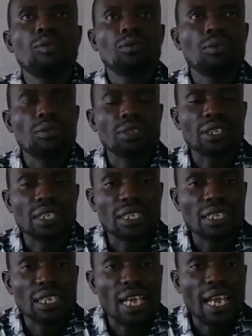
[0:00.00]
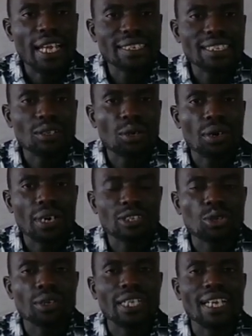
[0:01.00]
the electric current
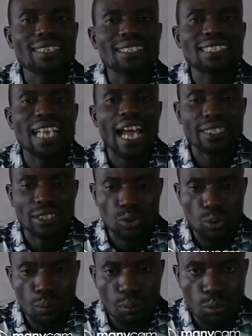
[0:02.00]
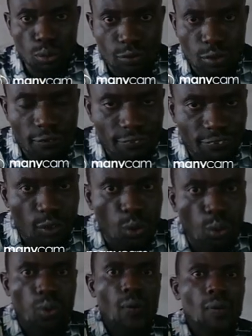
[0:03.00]
or the electric charge to move, to
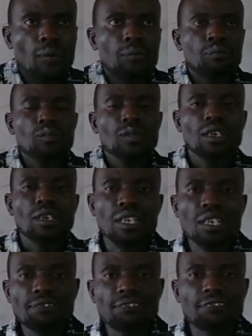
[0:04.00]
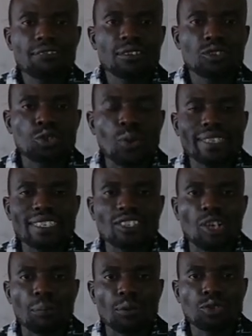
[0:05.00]
flow. If 20 is
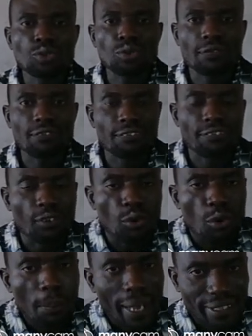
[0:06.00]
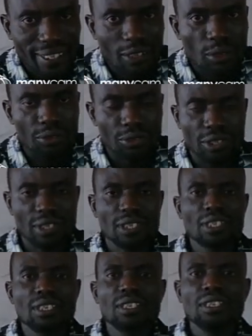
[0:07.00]
supposed to flow per second,
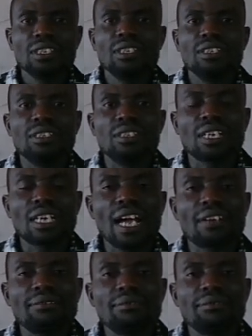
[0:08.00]
they can